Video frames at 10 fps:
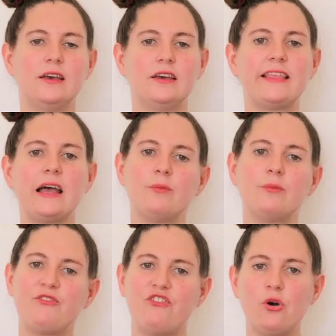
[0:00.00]

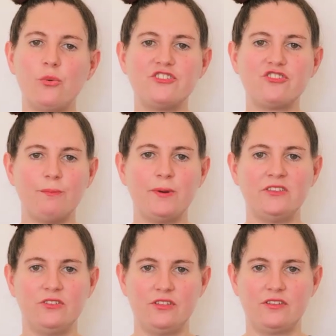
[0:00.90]
Now, before we jump
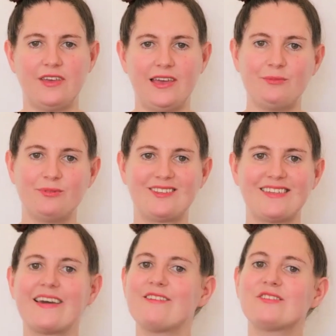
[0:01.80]
into the tips,
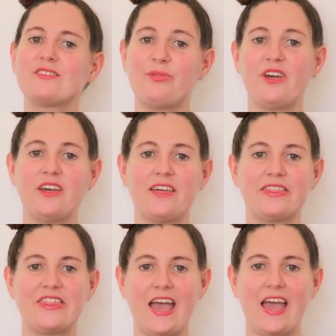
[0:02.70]
there's
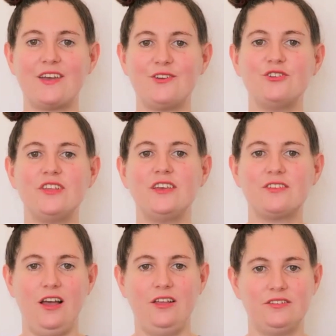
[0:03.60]
something that you need
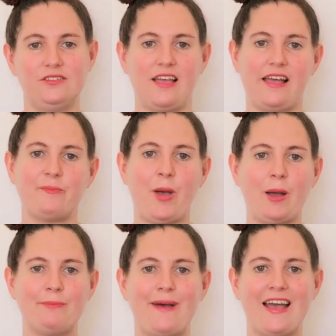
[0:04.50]
to understand
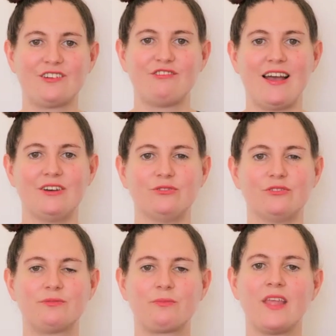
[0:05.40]
about
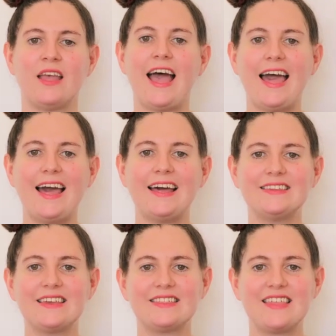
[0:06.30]
backgrounds,
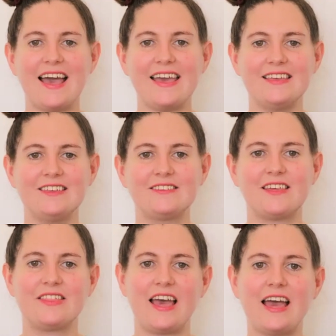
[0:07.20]
and that is
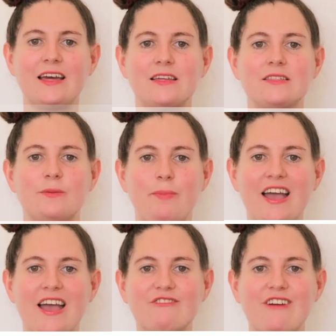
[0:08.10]
that the
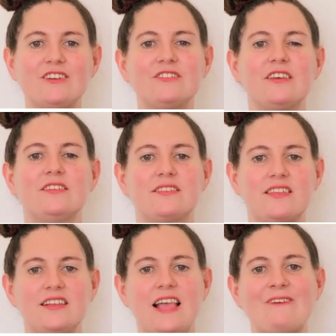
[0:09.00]
background is
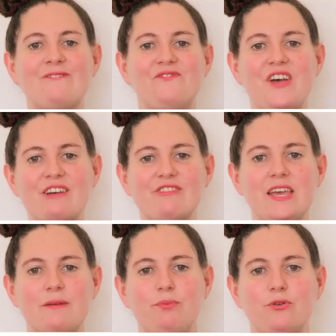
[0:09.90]
still a
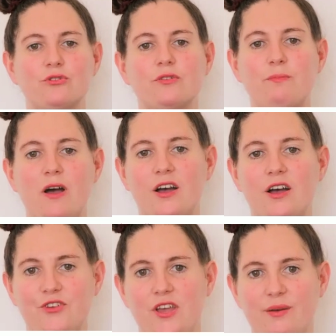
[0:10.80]
very important
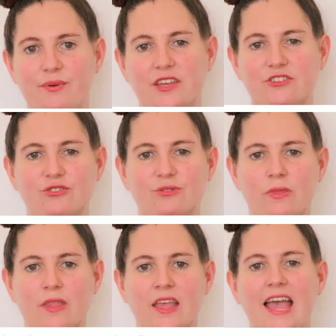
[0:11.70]
part of your image.
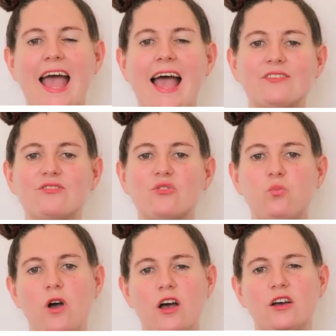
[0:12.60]
It has to
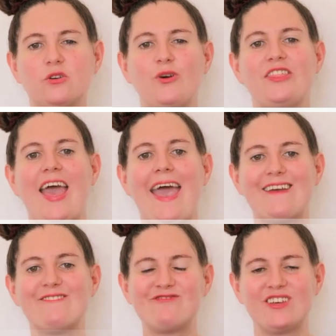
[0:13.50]
work with
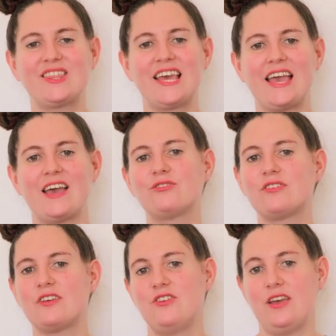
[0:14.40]
everything
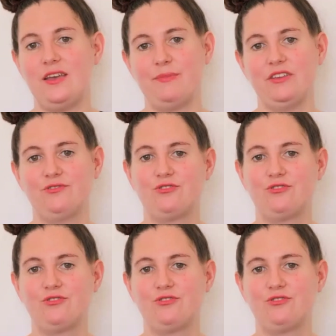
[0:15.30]
else in your image.